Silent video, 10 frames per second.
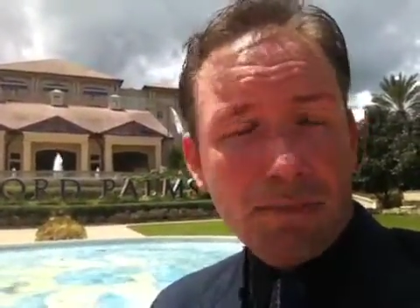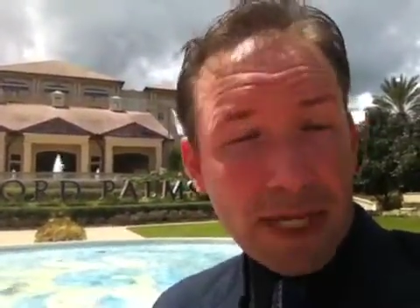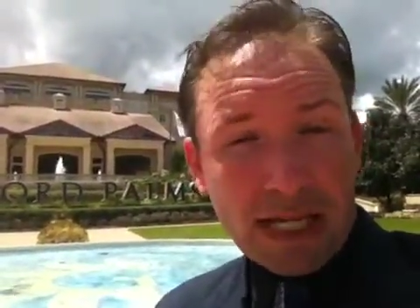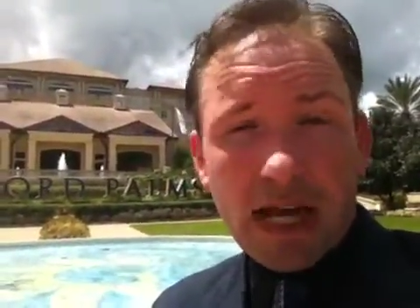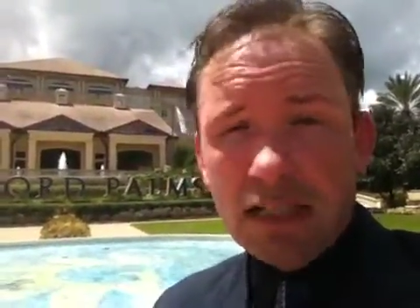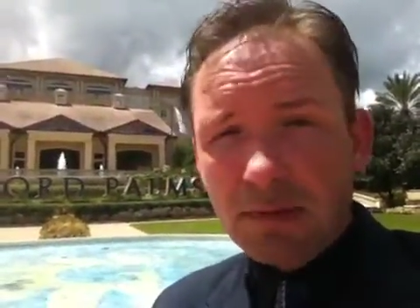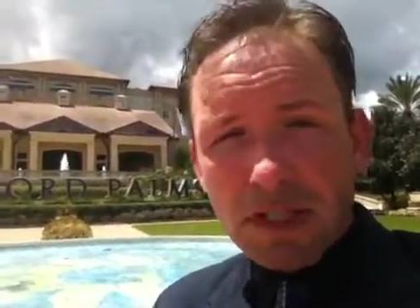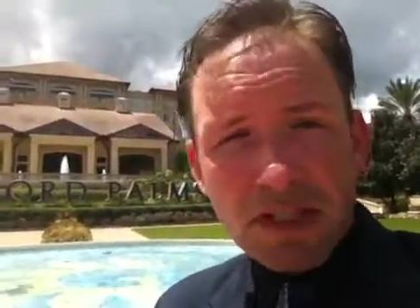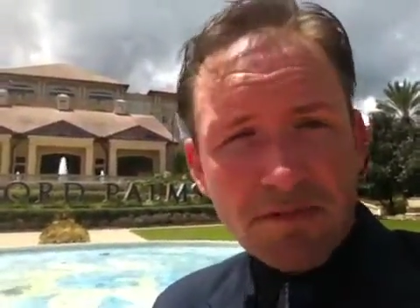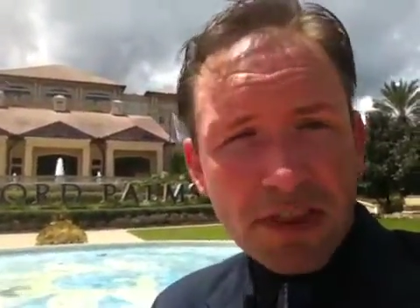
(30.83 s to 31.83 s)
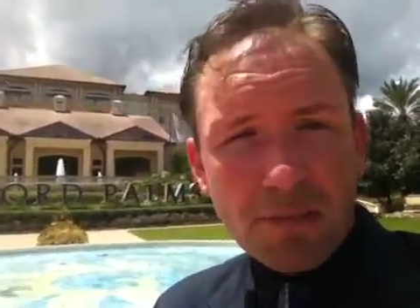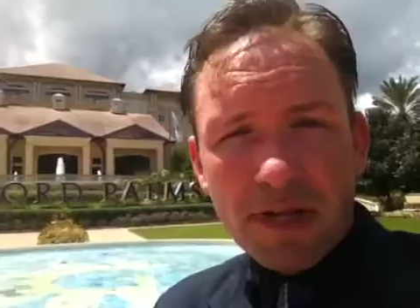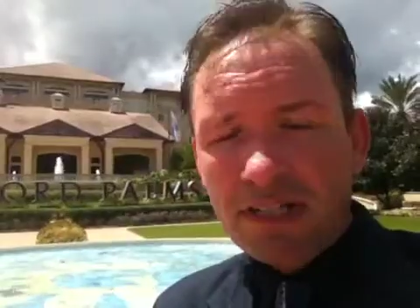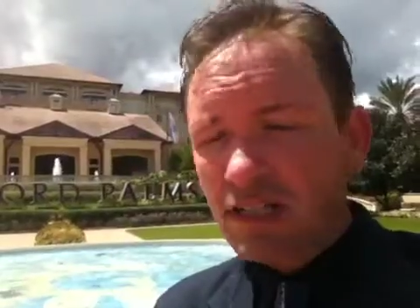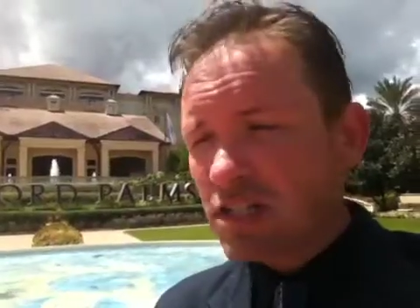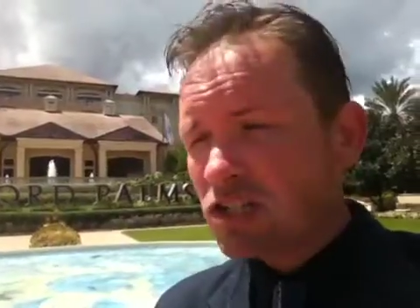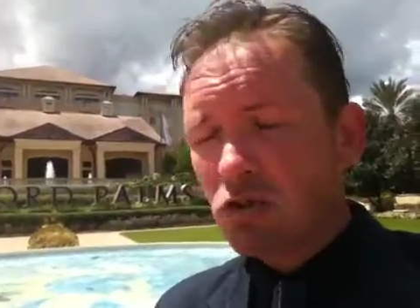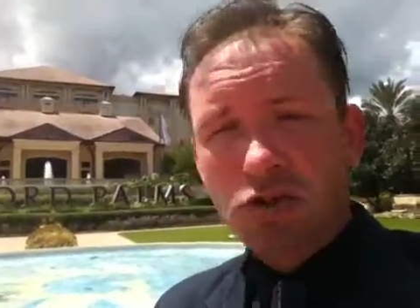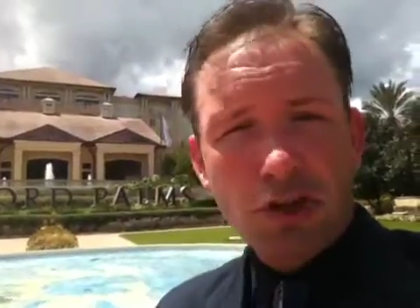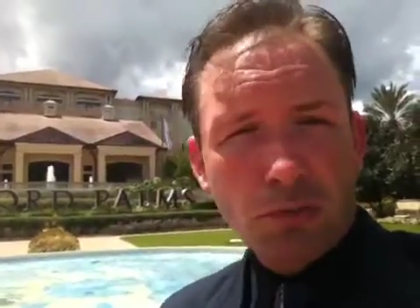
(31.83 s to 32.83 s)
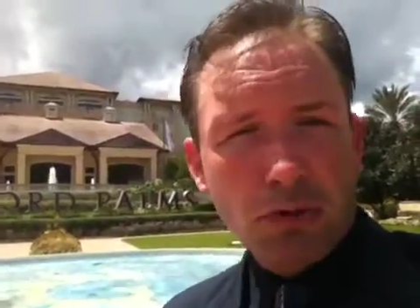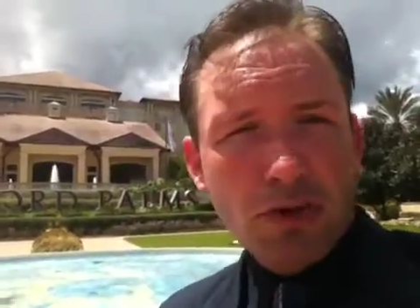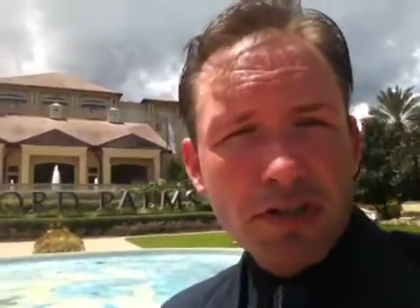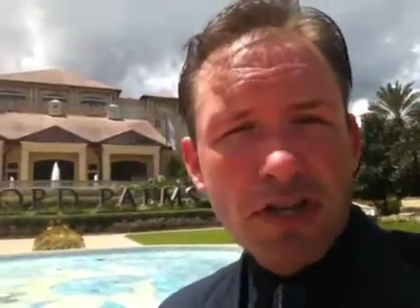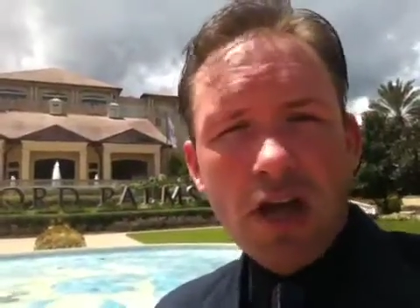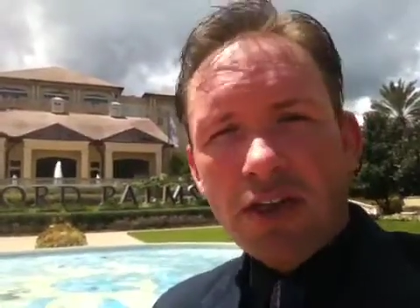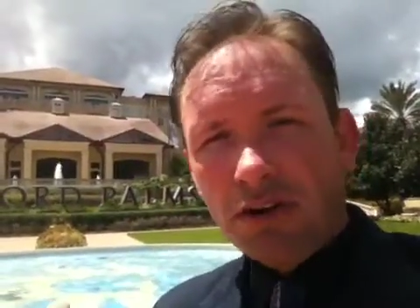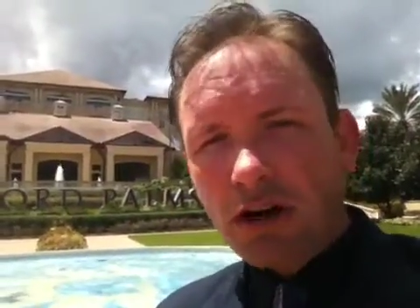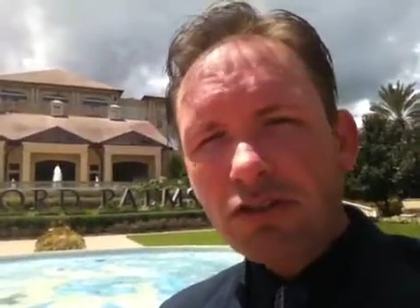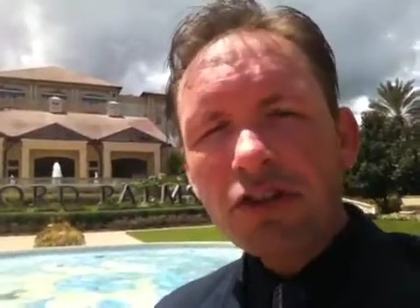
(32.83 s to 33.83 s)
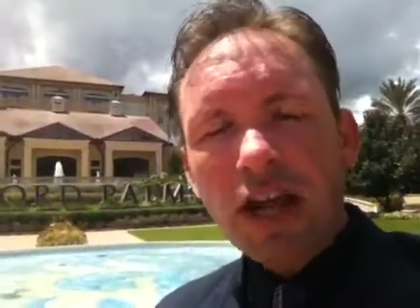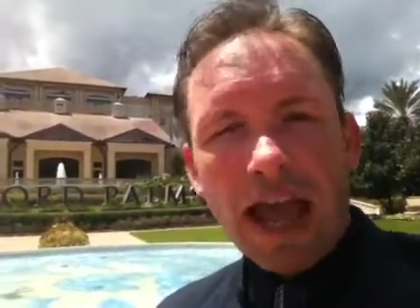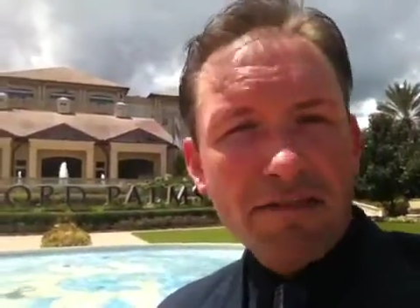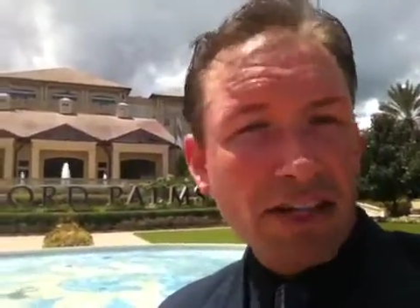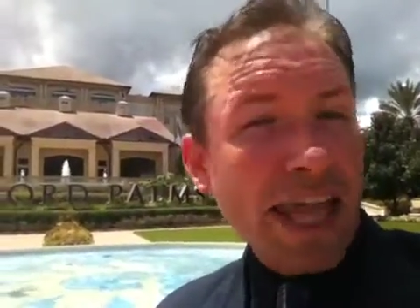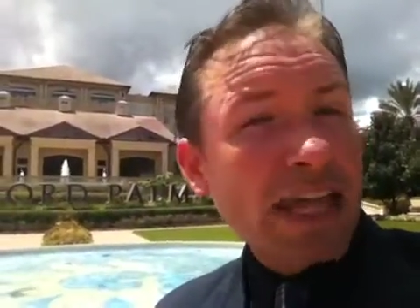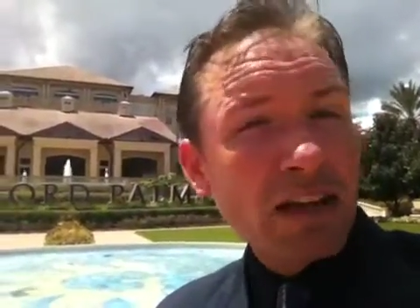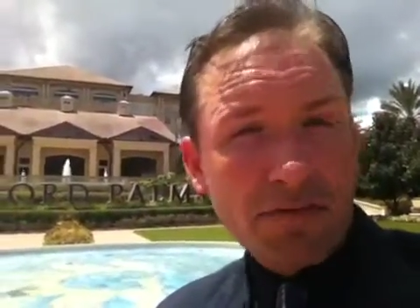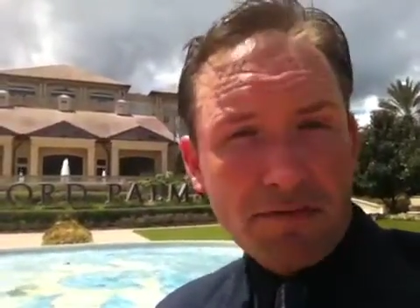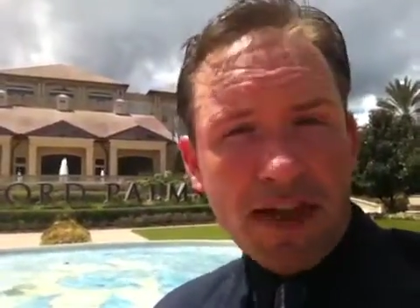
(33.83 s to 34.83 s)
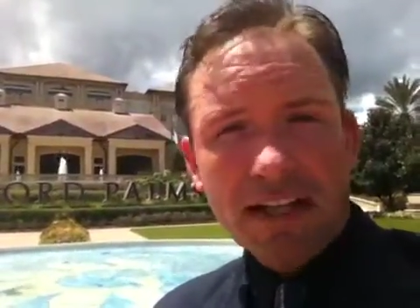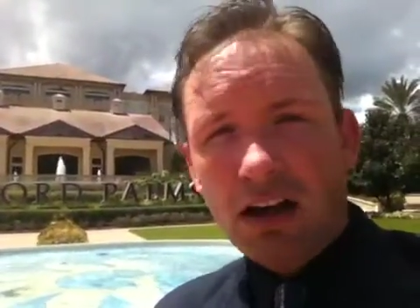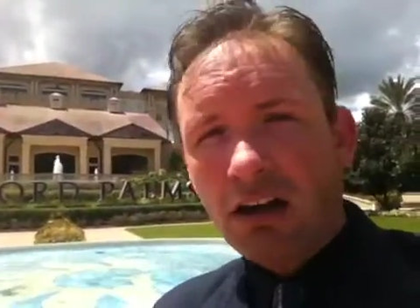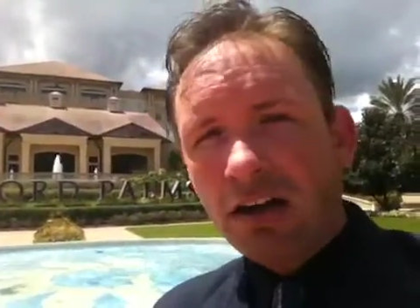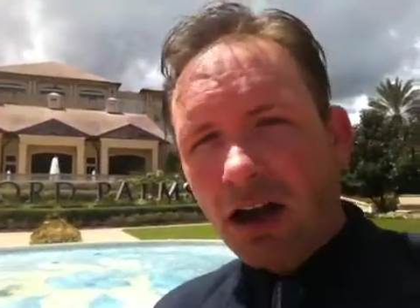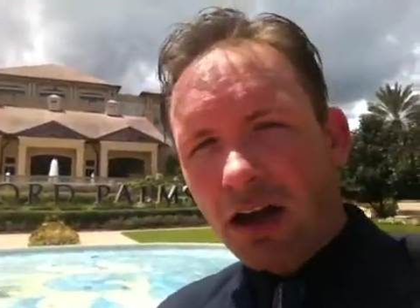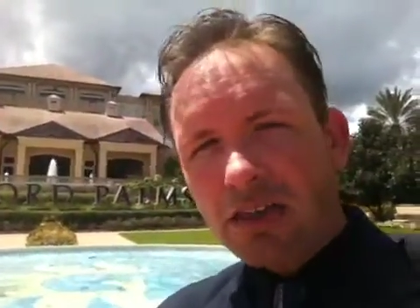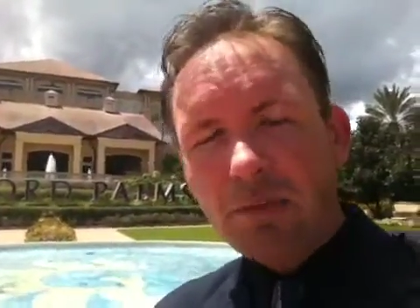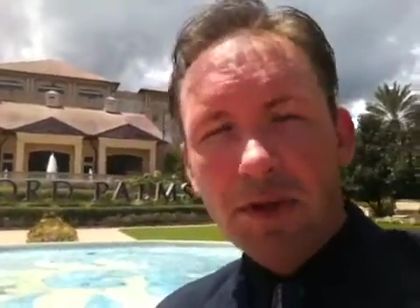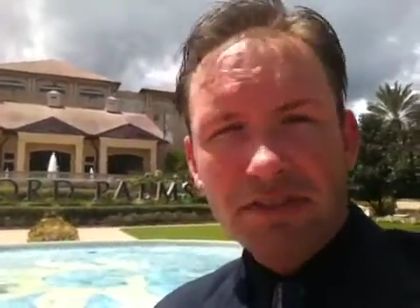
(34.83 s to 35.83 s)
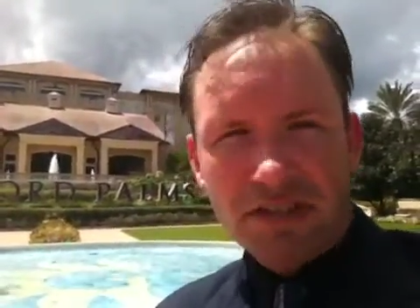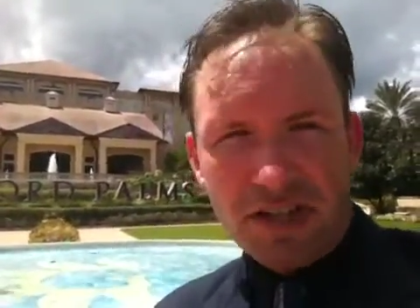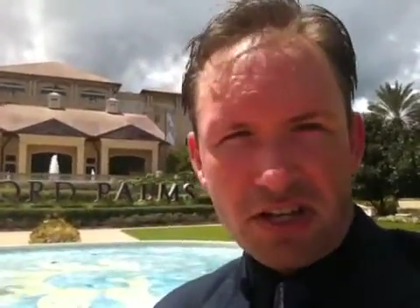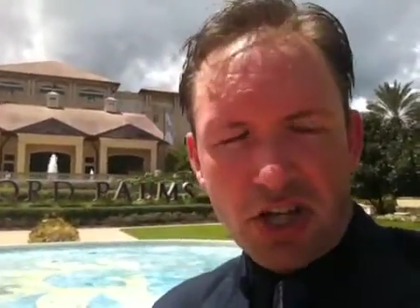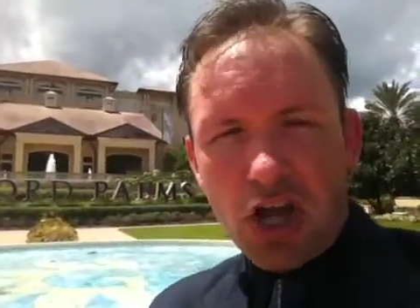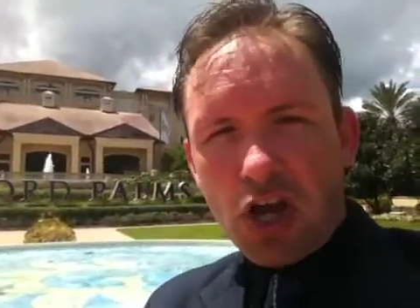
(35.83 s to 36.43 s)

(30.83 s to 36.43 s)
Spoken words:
being customers of other businesses, or their employees, they're also going to have a negative effect on other businesses,